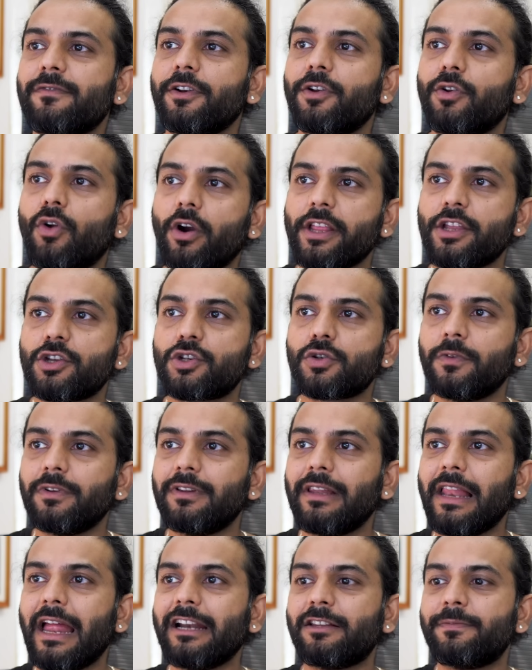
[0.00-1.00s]
it was not issue
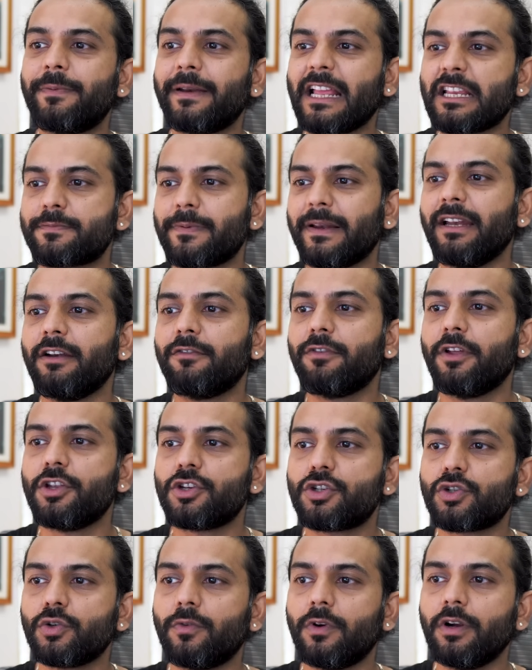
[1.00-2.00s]
with LiteSpeed cache plugin, it was
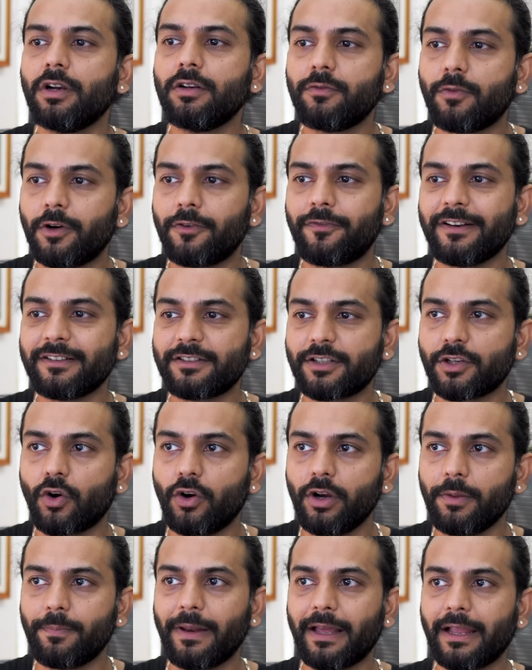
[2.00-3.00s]
issue with Wordfence
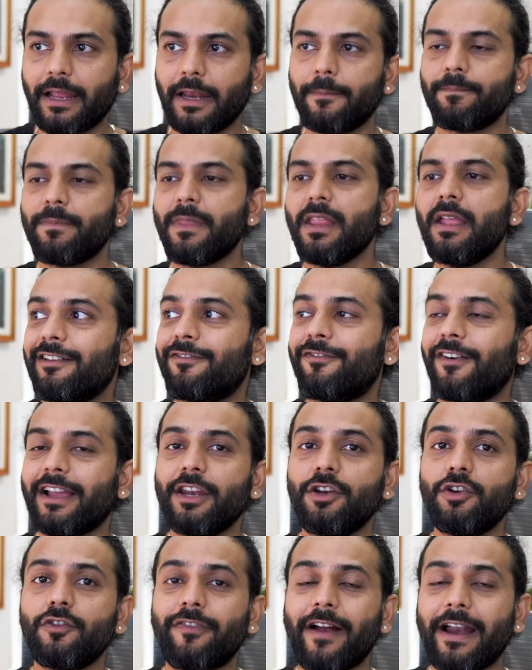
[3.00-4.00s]
security plugin. If
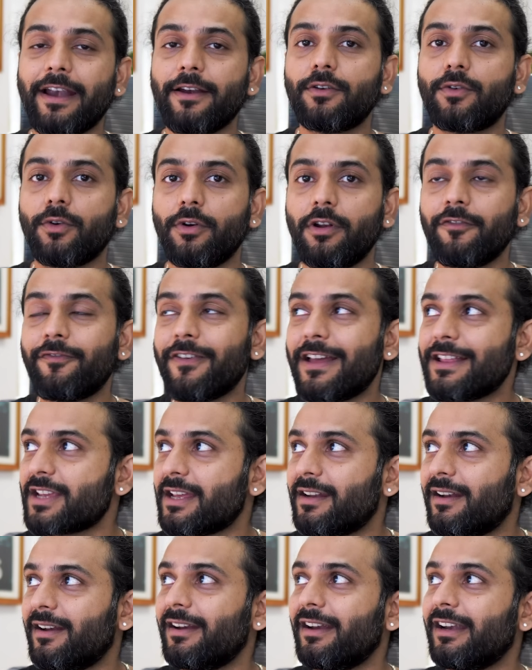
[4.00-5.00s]
again you find couldn't fetch
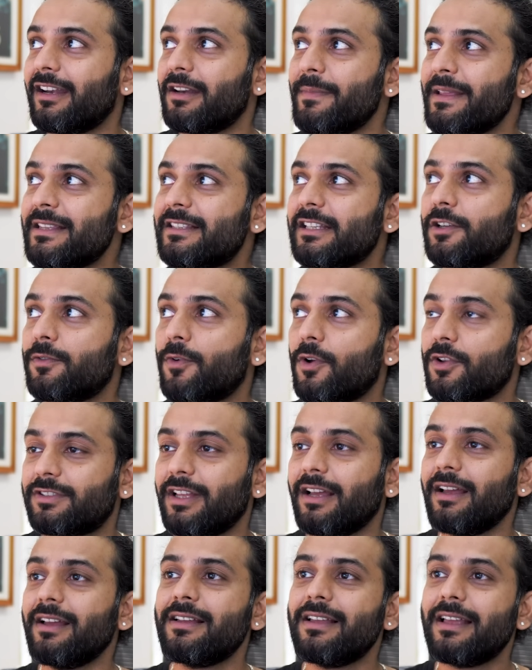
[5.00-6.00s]
error, it means it was
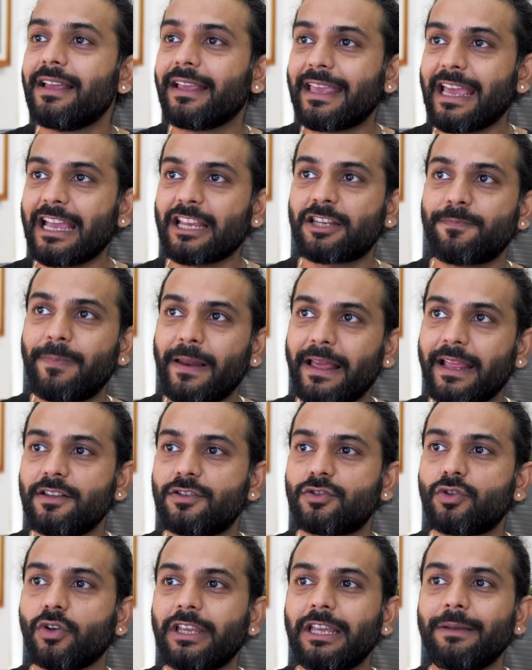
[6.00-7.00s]
the cache
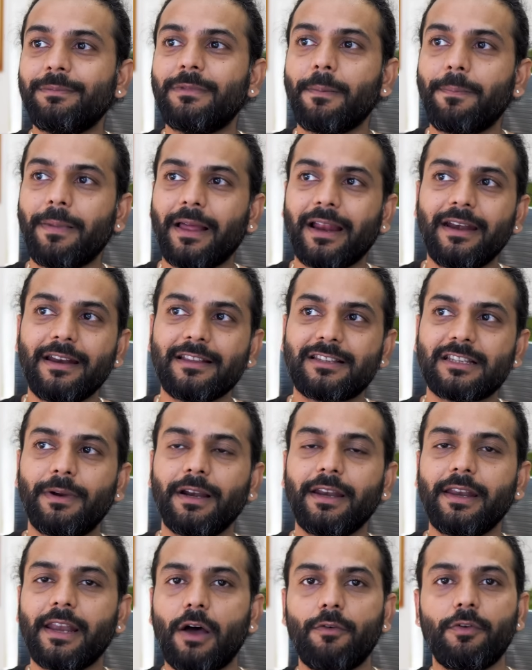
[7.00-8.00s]
plugin. So keep the plugin
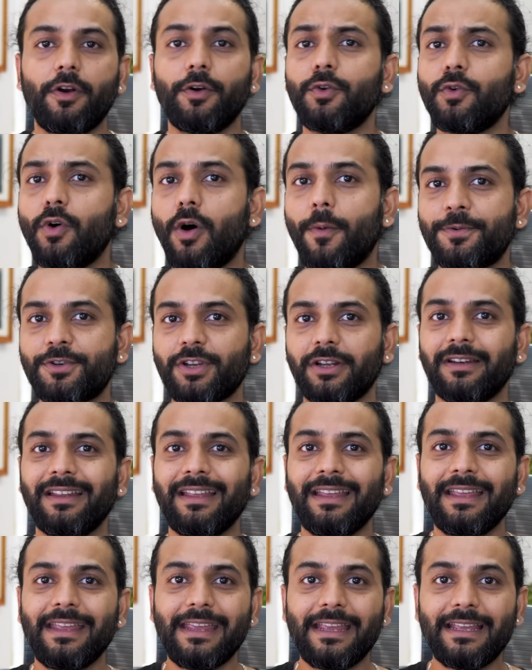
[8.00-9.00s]
disabled. Now we have two options.
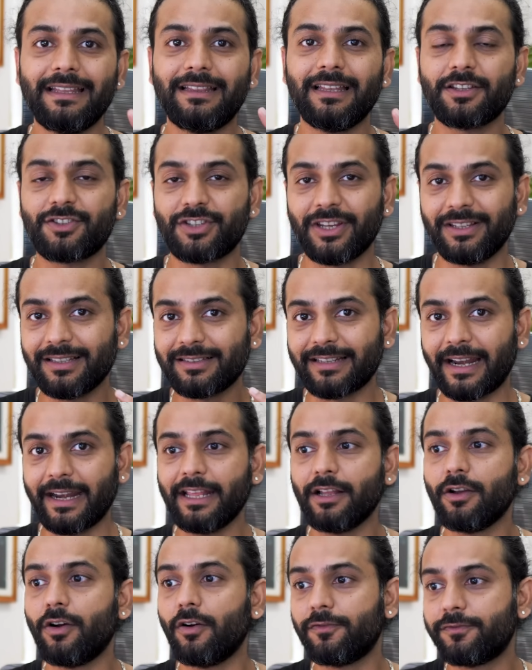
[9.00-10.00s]
Either change the
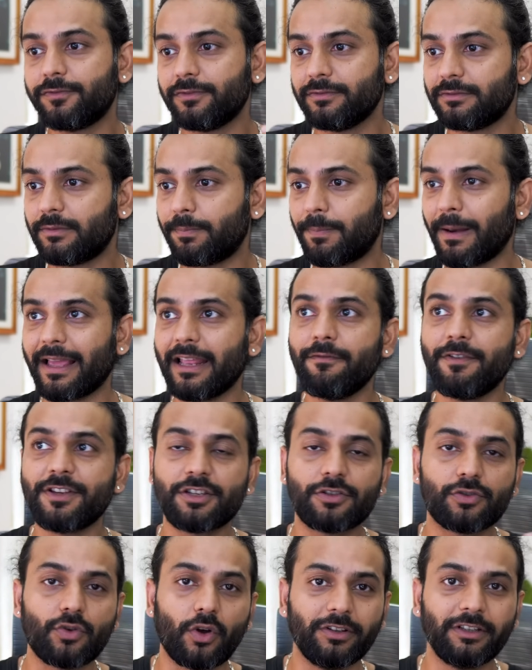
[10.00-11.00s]
setting of plugin
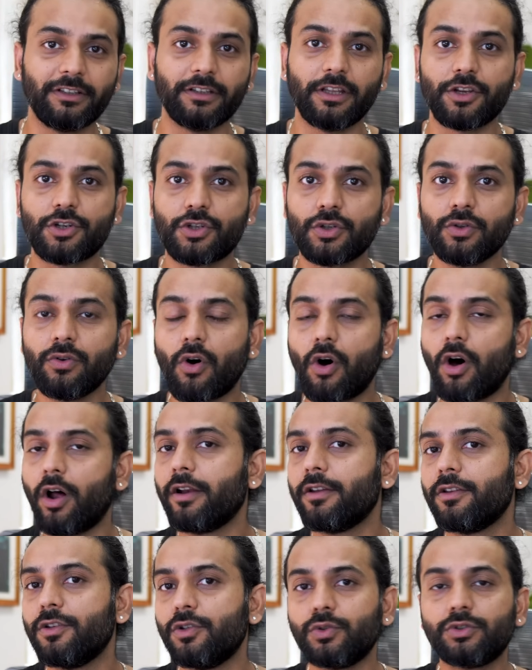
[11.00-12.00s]
which is causing the issue
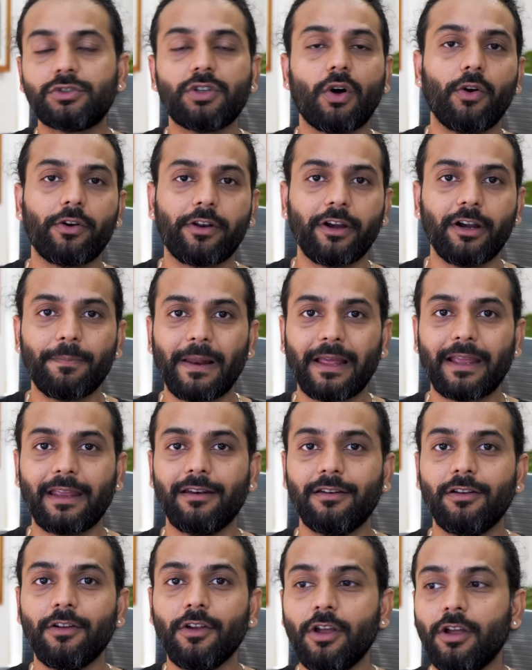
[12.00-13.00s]
or use the alternate
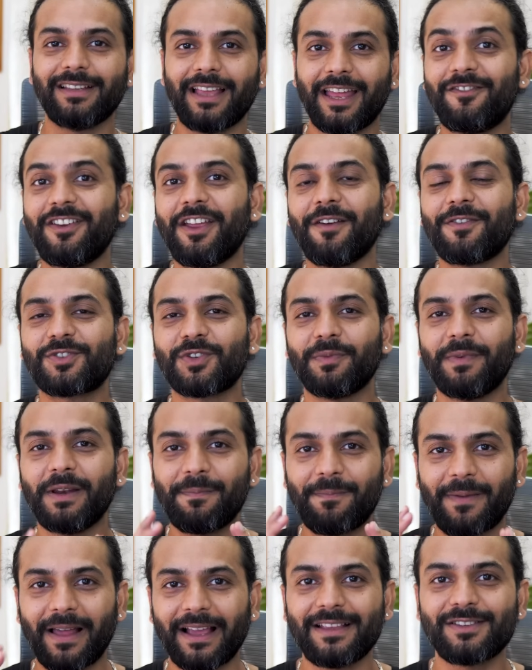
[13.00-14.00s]
plugin. And we have so many
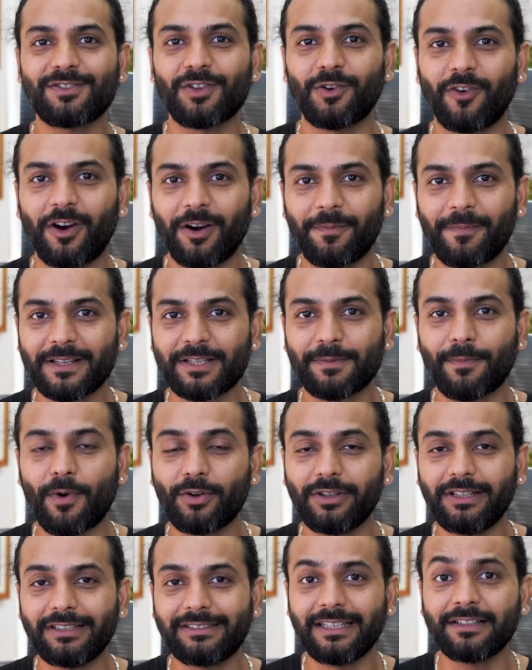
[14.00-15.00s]
plugins on WordPress
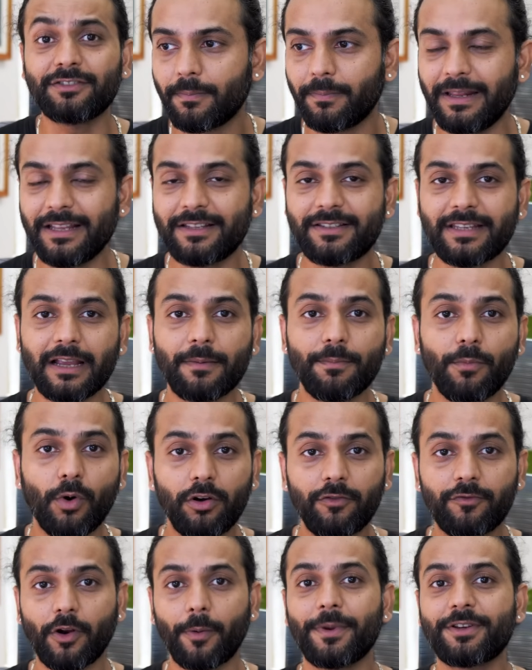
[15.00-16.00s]
about these things. Please check more
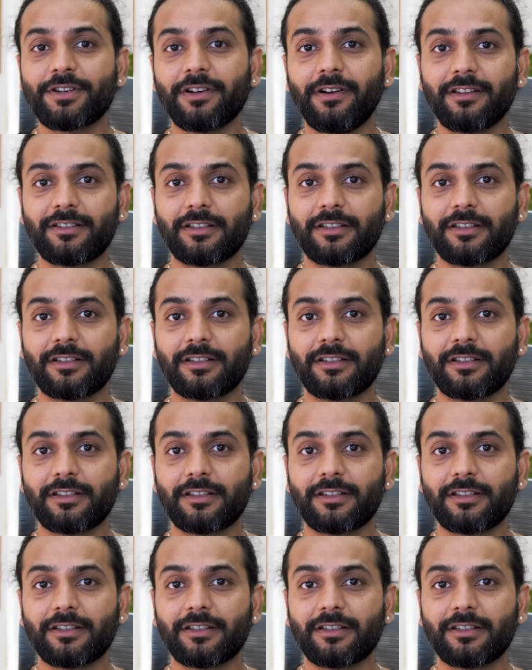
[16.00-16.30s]
information in